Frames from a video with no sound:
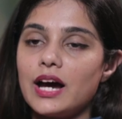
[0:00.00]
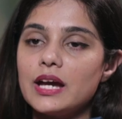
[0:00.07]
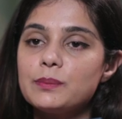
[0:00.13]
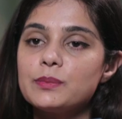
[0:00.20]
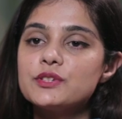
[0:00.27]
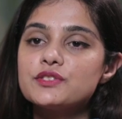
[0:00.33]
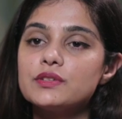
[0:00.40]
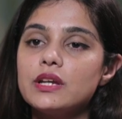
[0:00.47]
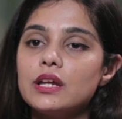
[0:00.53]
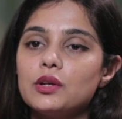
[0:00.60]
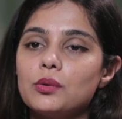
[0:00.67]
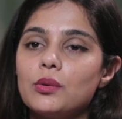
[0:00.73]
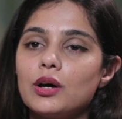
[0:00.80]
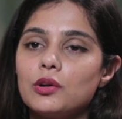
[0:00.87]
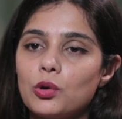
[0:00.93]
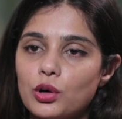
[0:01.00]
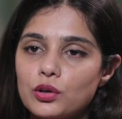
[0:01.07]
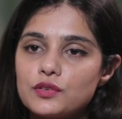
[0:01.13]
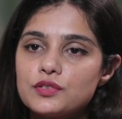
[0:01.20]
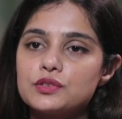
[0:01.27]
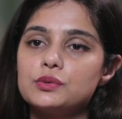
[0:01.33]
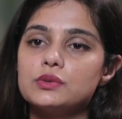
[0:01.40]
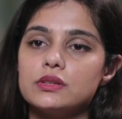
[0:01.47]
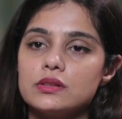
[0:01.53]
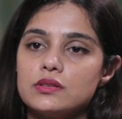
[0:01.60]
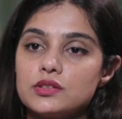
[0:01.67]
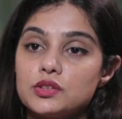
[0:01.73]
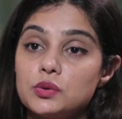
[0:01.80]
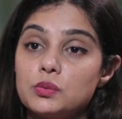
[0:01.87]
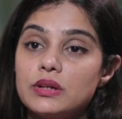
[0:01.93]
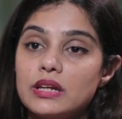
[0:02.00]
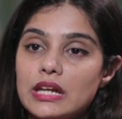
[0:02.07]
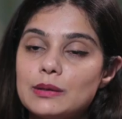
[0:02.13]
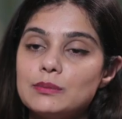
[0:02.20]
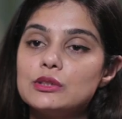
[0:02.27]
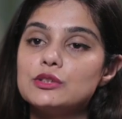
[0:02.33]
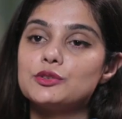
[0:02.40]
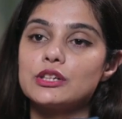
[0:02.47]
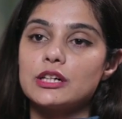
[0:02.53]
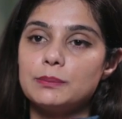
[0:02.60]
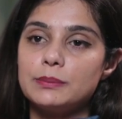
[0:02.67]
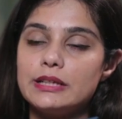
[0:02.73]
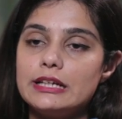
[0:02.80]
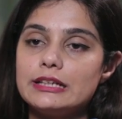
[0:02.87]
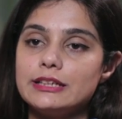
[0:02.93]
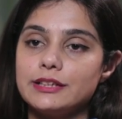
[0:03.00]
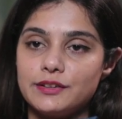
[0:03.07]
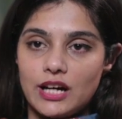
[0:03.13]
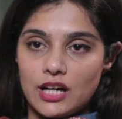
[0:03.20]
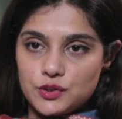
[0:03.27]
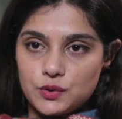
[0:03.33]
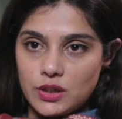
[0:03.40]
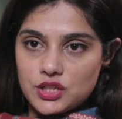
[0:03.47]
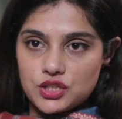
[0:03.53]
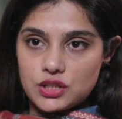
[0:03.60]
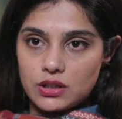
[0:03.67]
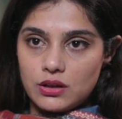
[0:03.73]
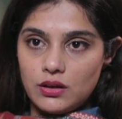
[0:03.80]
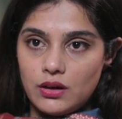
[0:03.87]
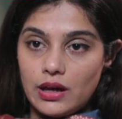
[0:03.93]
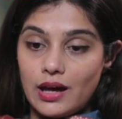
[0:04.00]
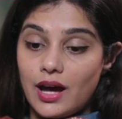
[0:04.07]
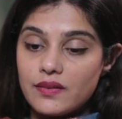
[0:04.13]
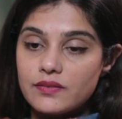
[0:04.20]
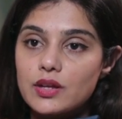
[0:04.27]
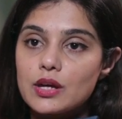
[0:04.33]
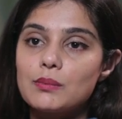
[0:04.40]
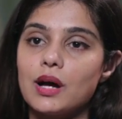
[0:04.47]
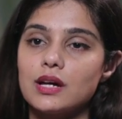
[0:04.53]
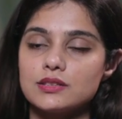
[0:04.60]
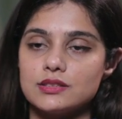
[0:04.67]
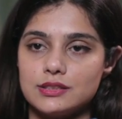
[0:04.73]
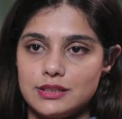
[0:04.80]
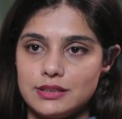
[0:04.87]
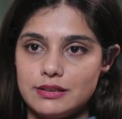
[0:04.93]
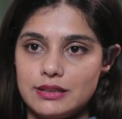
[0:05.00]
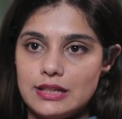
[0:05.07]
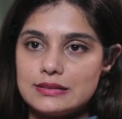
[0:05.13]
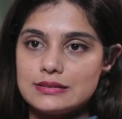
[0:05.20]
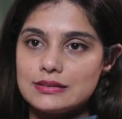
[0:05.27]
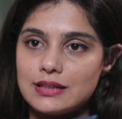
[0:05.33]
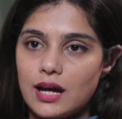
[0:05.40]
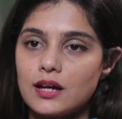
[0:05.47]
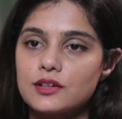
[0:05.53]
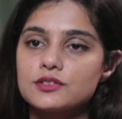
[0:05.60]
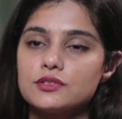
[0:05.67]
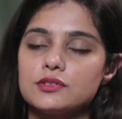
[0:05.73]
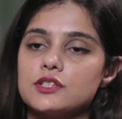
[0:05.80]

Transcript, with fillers: I personally know a lot of students who were able to complete their graduation and their master degrees thanks to